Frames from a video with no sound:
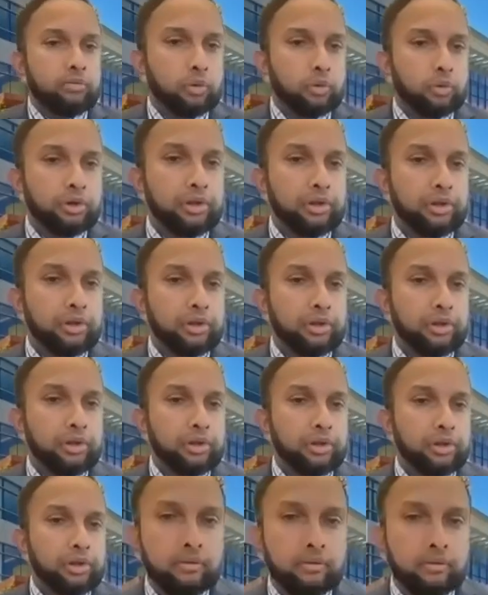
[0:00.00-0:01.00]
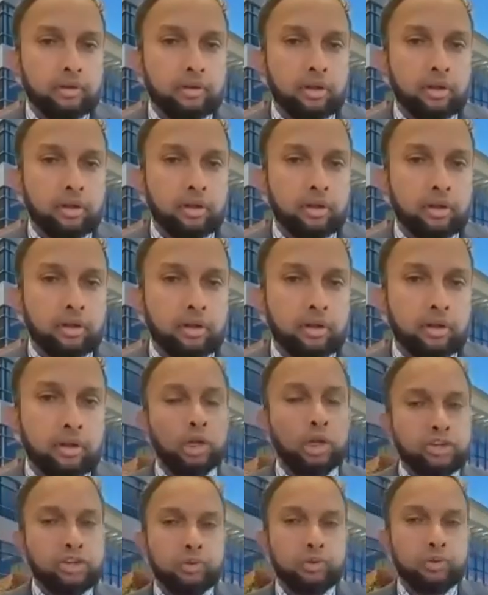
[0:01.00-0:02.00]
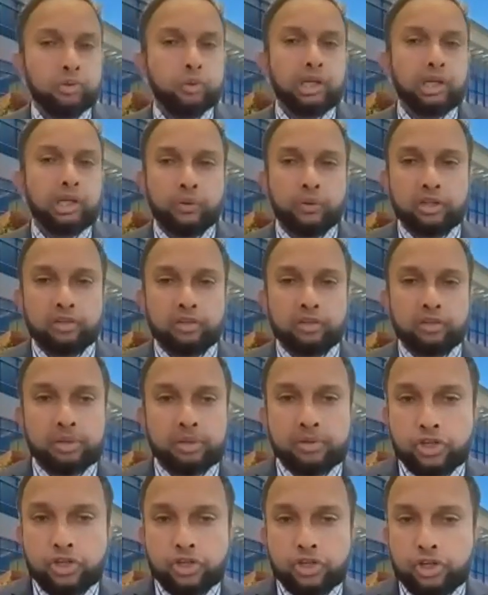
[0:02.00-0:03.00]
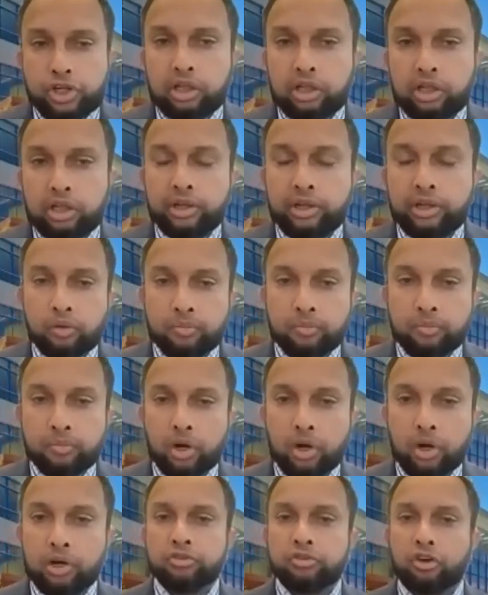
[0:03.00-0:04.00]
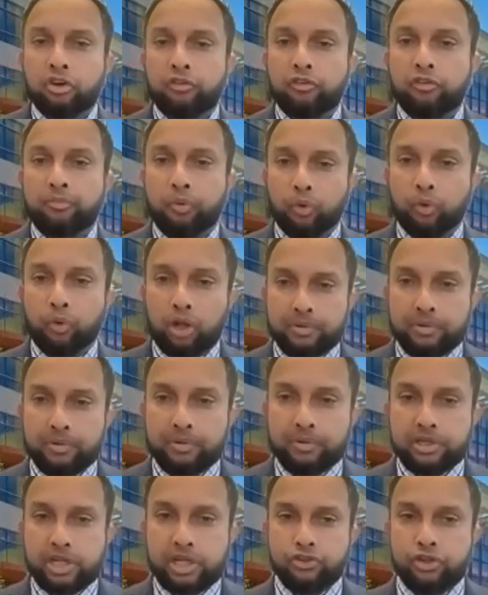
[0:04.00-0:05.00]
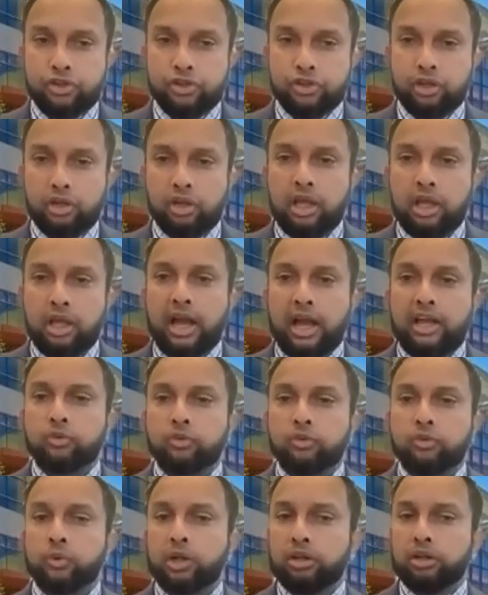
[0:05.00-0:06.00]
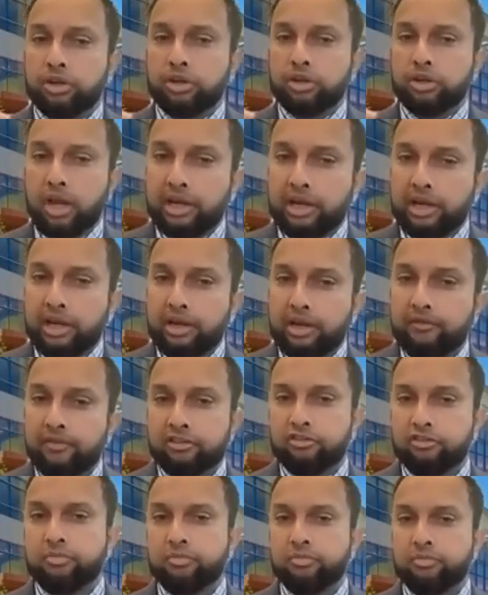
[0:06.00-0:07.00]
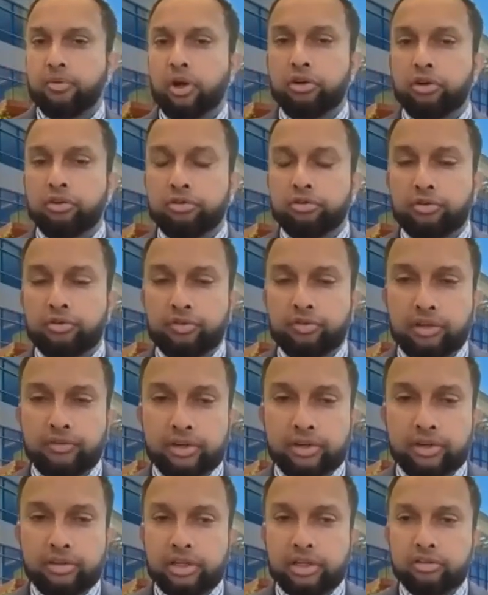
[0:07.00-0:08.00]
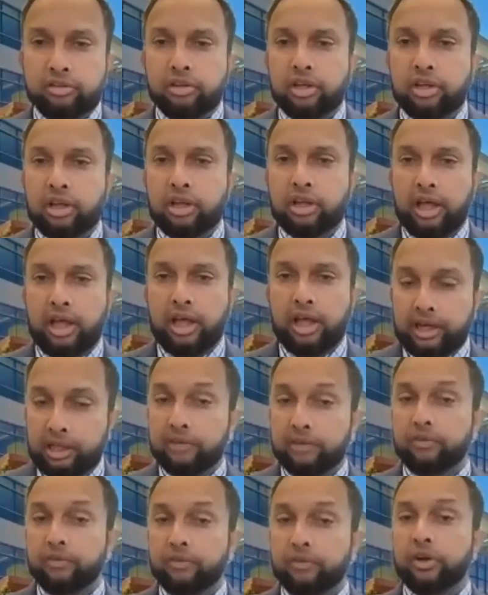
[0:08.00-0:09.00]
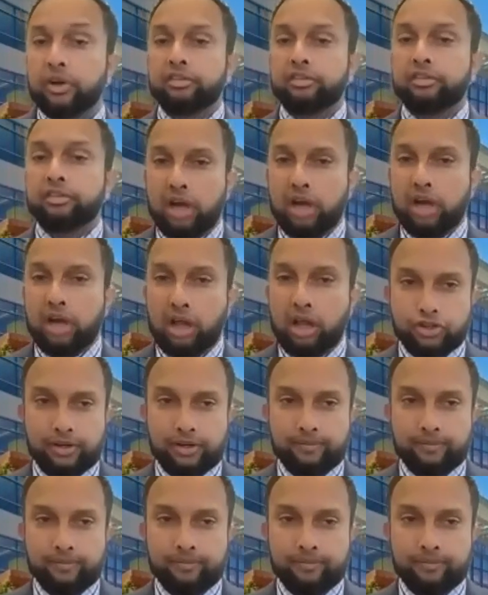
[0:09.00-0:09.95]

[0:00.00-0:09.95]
were to evaluate a correlation between EUS-PBG and clinical markers of portal hypertension, as well as non-invasive markers of liver disease and liver histology.